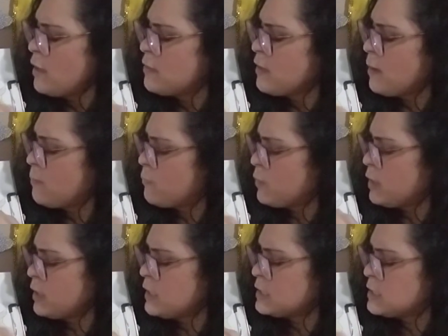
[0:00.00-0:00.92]
the
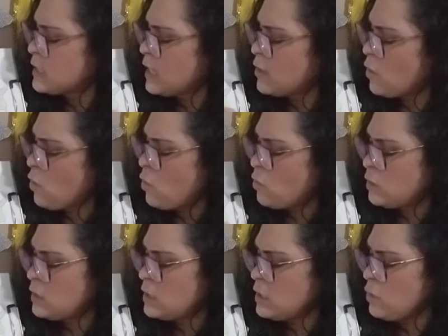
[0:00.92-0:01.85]
bread is not
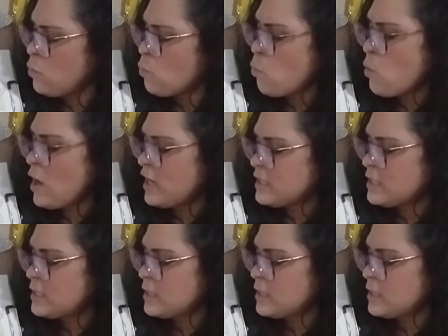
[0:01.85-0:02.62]
only white,